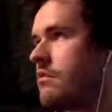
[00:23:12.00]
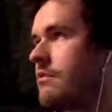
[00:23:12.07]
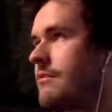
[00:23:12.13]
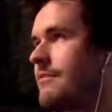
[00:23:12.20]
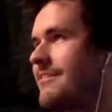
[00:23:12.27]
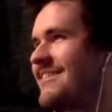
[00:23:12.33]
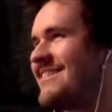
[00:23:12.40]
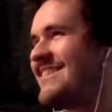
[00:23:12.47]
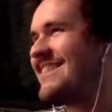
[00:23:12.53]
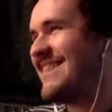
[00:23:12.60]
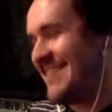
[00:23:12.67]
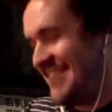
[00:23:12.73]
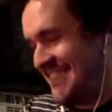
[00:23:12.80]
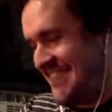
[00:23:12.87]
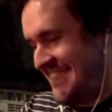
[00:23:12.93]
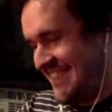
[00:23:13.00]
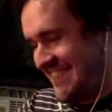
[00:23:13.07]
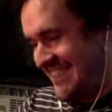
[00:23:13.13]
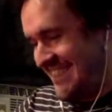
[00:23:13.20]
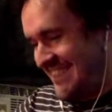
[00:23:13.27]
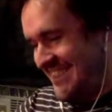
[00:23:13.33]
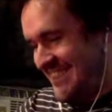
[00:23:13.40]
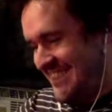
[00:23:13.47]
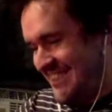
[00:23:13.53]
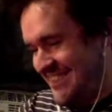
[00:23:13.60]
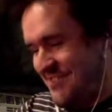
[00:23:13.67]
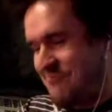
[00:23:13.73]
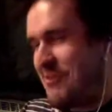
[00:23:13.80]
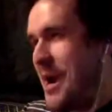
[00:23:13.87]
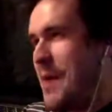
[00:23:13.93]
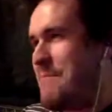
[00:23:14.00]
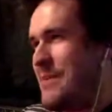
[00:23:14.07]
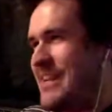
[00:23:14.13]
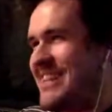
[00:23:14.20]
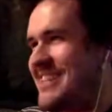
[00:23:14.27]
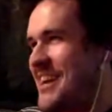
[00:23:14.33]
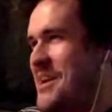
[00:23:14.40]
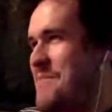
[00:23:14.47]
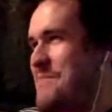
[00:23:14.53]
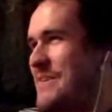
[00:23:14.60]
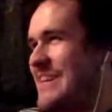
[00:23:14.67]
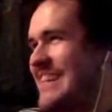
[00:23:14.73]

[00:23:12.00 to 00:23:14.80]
Sorry, I'm not helping at all.